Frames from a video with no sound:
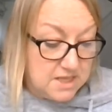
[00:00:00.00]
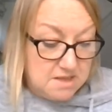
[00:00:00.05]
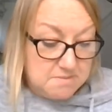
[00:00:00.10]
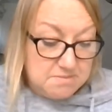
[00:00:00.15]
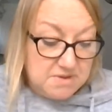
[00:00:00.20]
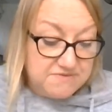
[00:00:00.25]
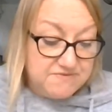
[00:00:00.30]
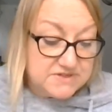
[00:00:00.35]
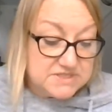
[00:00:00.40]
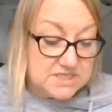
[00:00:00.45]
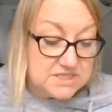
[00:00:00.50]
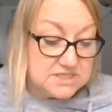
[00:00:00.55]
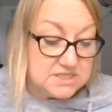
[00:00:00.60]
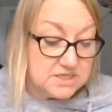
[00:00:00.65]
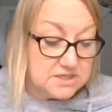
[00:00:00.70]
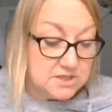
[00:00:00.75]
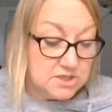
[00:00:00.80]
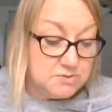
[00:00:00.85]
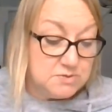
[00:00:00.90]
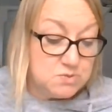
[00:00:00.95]
My
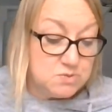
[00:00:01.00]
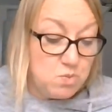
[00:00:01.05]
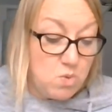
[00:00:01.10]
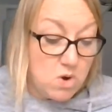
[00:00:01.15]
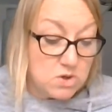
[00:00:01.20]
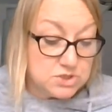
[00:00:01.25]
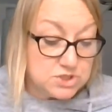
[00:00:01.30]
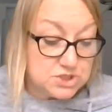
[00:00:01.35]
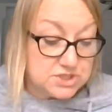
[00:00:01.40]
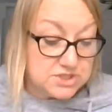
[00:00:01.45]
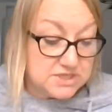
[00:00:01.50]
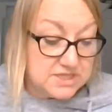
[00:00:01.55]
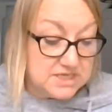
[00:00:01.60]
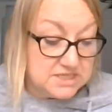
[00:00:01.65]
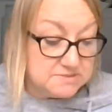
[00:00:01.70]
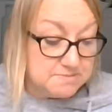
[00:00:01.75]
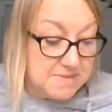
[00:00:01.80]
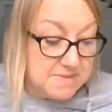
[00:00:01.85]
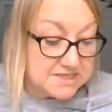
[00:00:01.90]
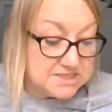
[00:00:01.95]
visitor, who had watched
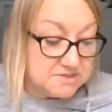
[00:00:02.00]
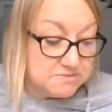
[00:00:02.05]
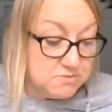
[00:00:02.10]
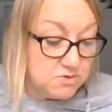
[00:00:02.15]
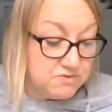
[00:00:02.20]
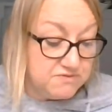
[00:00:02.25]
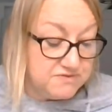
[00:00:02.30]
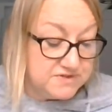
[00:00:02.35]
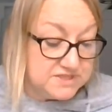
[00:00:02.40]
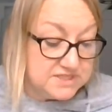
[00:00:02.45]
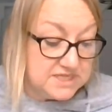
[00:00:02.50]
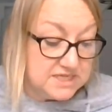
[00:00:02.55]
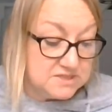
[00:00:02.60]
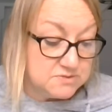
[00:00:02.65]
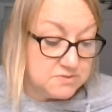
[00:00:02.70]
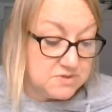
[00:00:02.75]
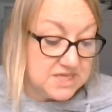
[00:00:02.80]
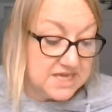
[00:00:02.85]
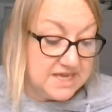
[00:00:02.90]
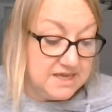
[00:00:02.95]
these metamorphoses
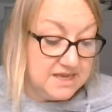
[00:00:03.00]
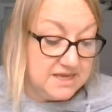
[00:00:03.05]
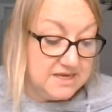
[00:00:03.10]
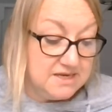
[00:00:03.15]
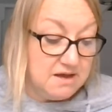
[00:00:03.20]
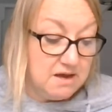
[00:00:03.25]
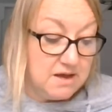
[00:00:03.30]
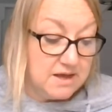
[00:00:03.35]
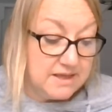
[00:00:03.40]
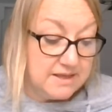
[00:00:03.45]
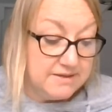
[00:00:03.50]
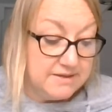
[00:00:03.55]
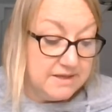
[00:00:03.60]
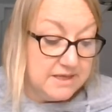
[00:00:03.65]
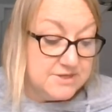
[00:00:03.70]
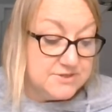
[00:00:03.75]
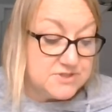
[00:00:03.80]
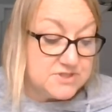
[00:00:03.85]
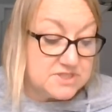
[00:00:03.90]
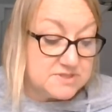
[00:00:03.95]
with a keen eye,
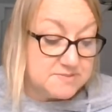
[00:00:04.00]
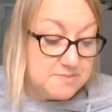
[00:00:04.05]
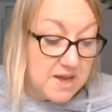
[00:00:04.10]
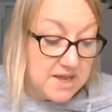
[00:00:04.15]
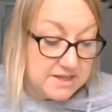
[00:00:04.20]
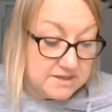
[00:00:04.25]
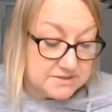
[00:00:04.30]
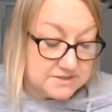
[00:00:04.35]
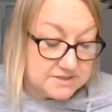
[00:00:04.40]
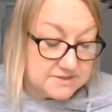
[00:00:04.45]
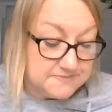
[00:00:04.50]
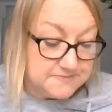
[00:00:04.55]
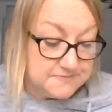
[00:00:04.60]
smiled,